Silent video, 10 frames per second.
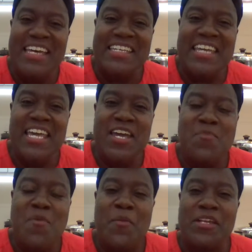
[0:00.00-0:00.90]
Taking a
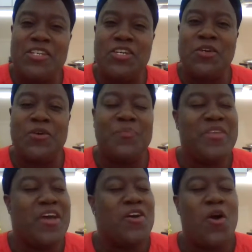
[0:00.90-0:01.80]
moment to
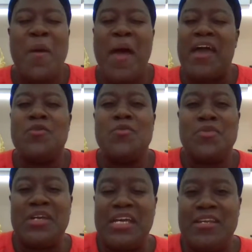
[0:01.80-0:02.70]
go back and
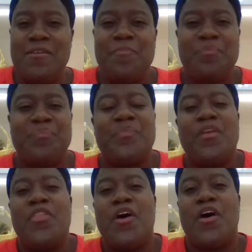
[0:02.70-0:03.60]
read
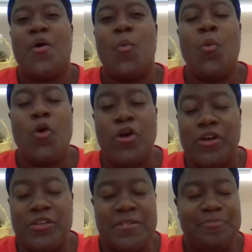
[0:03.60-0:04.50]
the
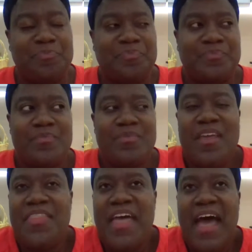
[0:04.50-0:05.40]
words
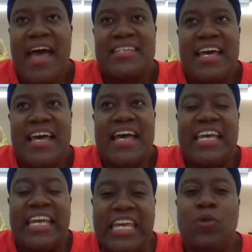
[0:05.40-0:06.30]
that
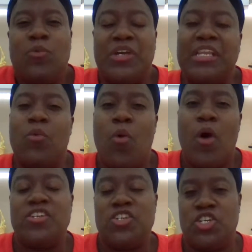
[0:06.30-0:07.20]
he really
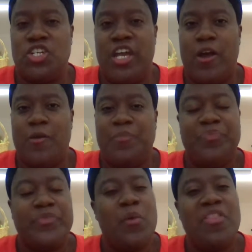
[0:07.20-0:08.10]
wanted to share
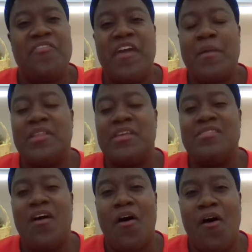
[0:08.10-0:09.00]
with families
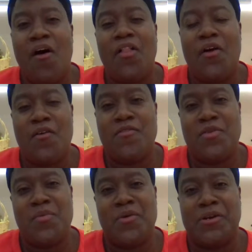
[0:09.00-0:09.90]
all over
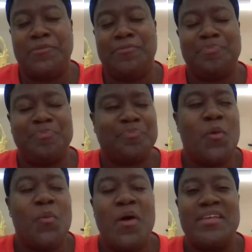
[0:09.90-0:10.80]
the world
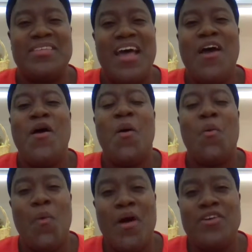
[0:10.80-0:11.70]
was a
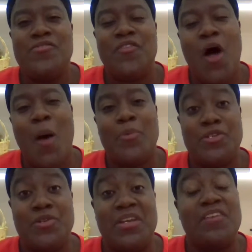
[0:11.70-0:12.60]
wonderful
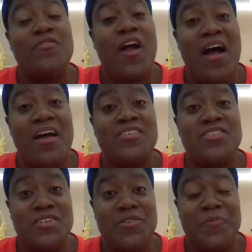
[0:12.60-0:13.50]
opportunity for us
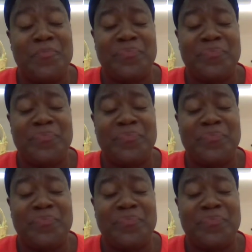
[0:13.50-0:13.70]
too,